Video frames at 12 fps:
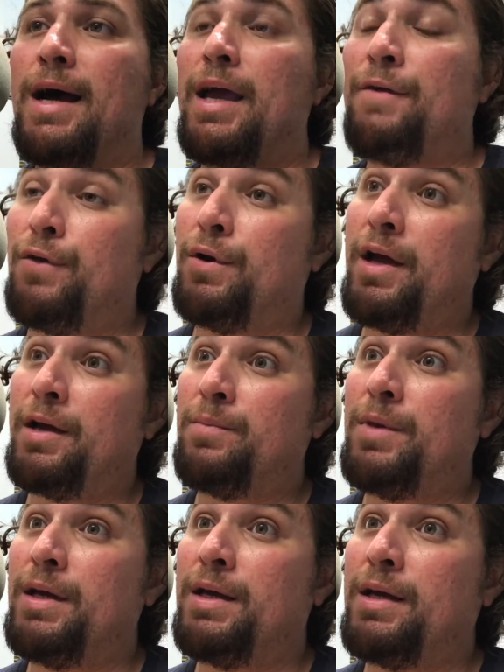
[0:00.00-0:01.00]
if you're like
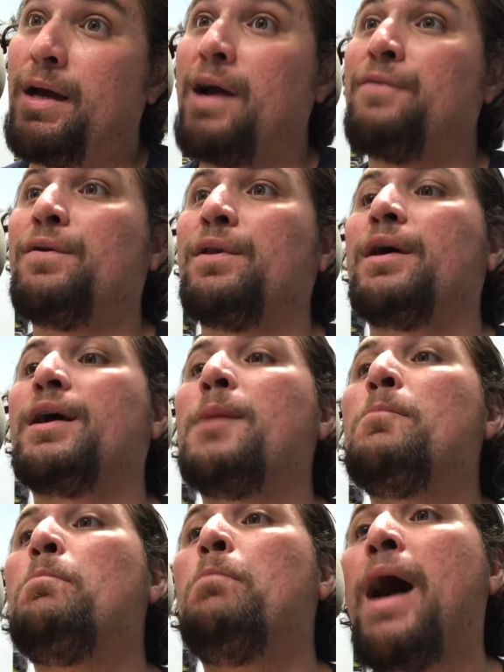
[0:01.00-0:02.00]
me, I feel like
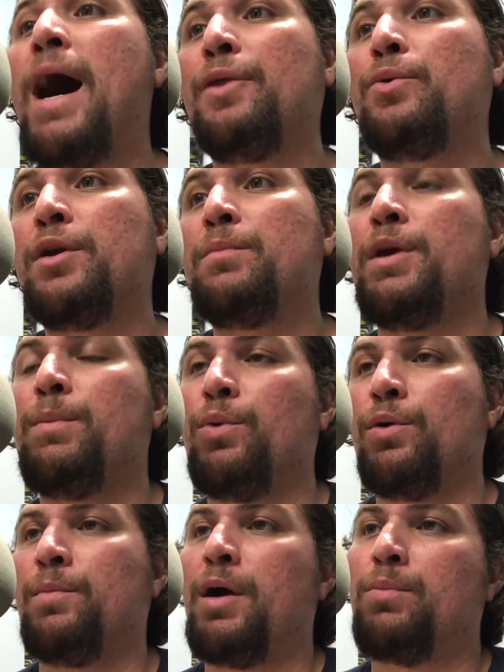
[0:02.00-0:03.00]
I'm bothering people
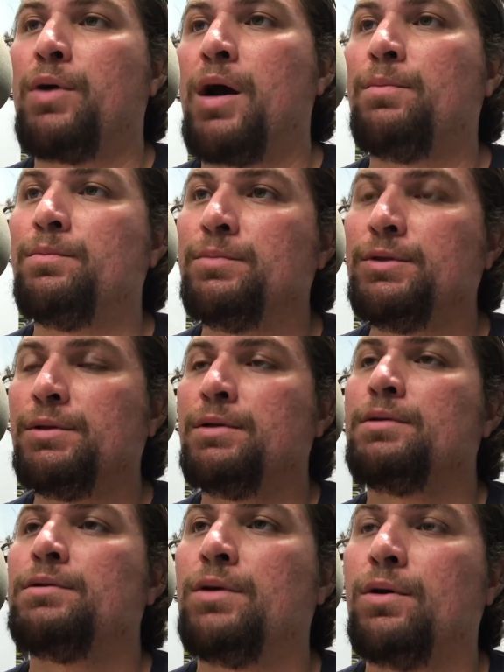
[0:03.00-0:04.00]
with my problems.
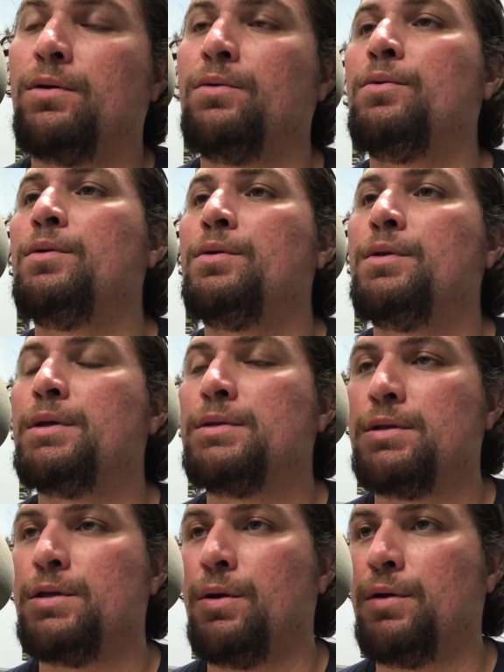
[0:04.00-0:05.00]
So this
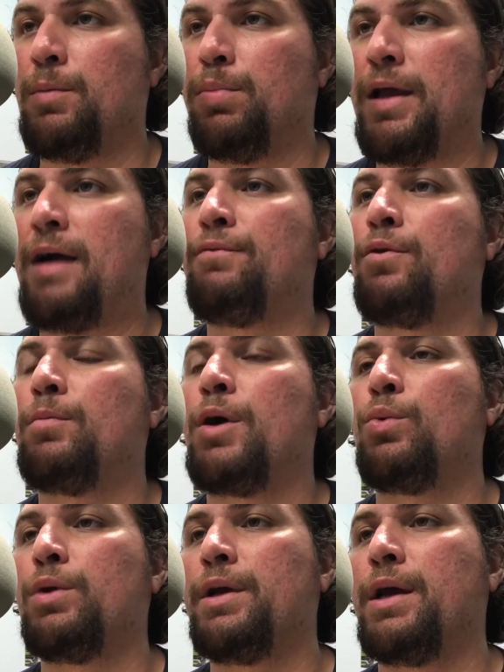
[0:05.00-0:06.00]
is the only platform I
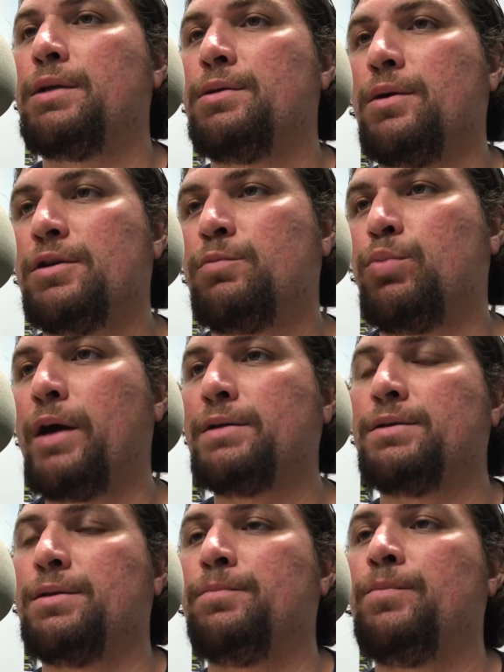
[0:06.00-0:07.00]
really get to
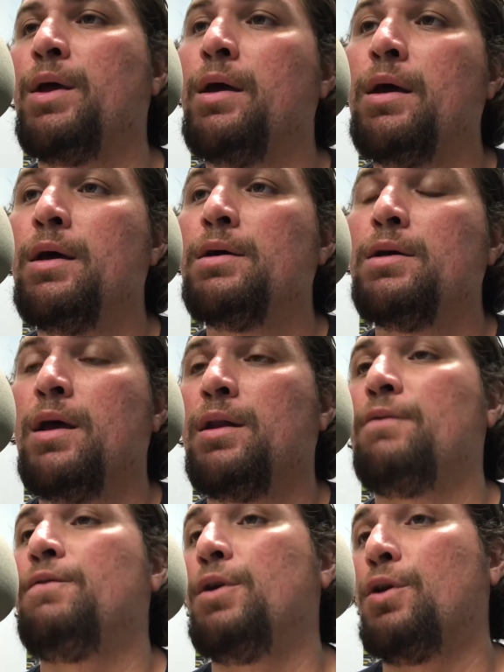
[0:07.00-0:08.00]
express them.
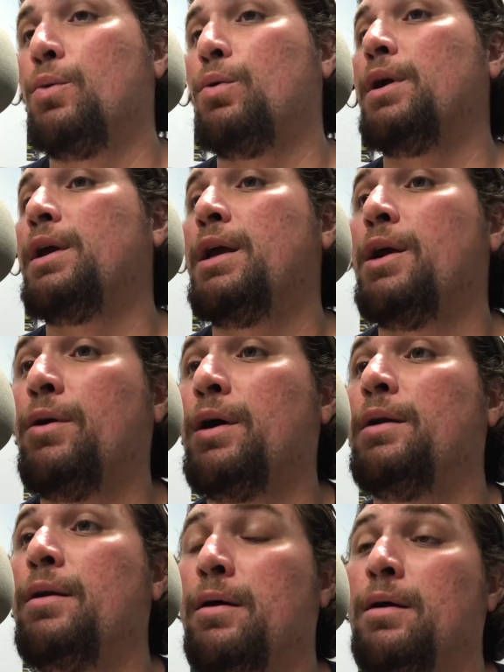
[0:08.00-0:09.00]
And if you don't want to hear
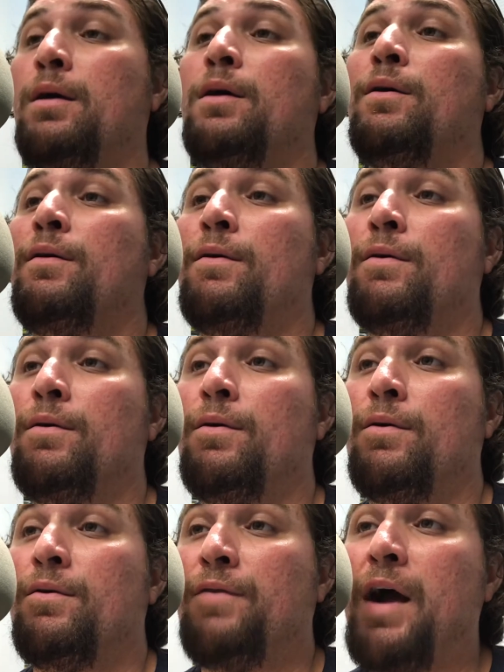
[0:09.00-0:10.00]
it,
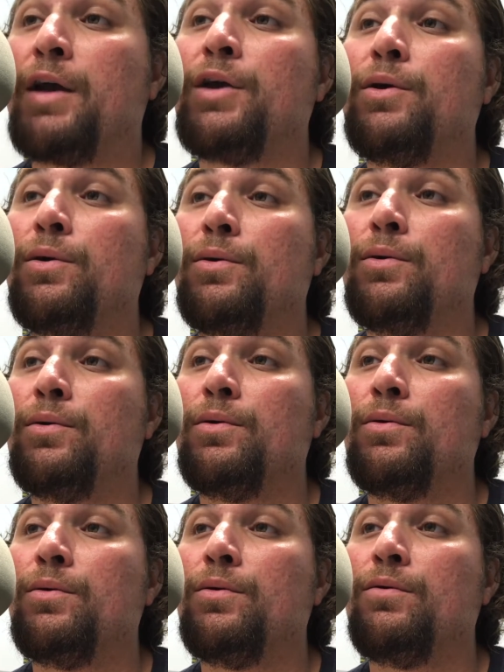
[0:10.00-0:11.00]
fuck you.
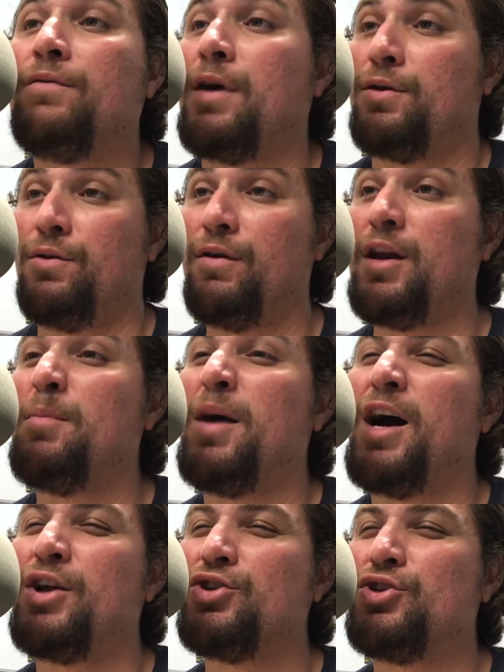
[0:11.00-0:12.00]
Fuck you very
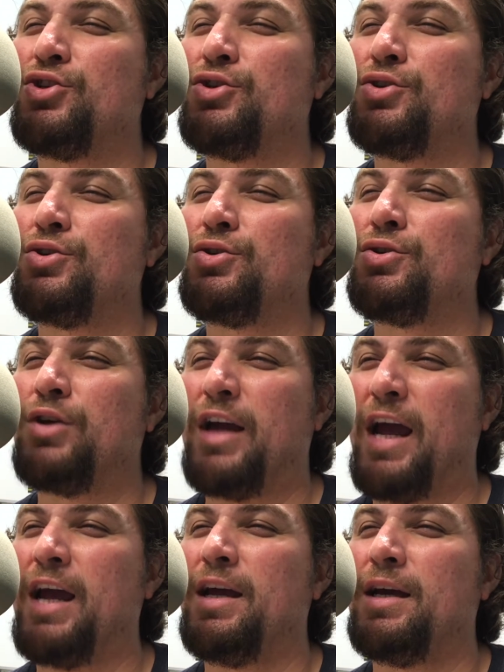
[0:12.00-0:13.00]
much.
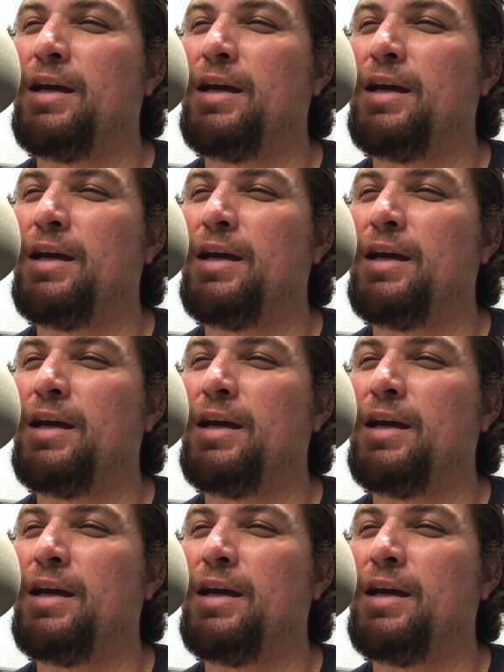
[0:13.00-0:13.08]
Okay.